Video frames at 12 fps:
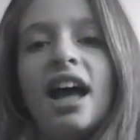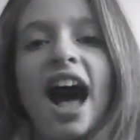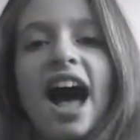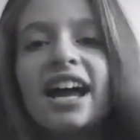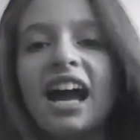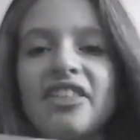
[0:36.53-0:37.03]

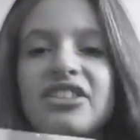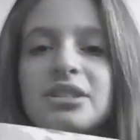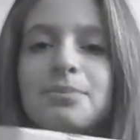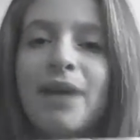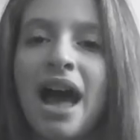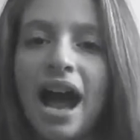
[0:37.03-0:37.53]
I got
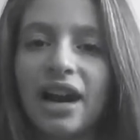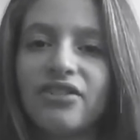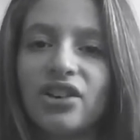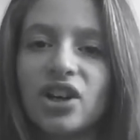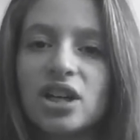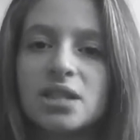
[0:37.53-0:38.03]
this bag
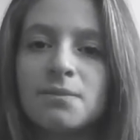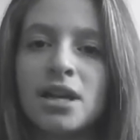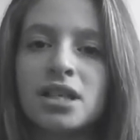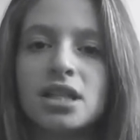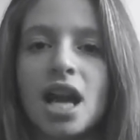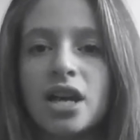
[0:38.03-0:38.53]
for
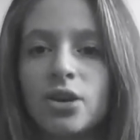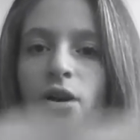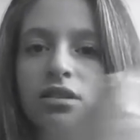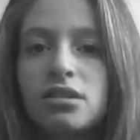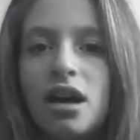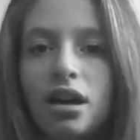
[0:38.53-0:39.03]
Christmas. Yeah, you
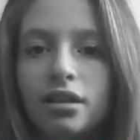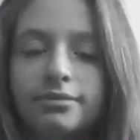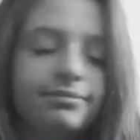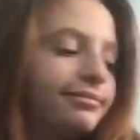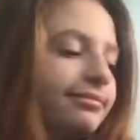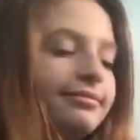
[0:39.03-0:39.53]
all suck.
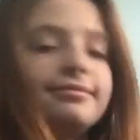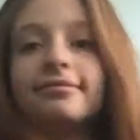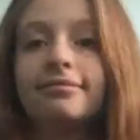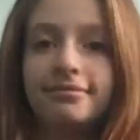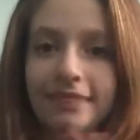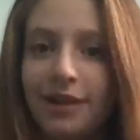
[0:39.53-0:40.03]

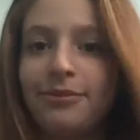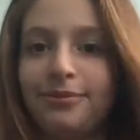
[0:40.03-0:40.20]
No.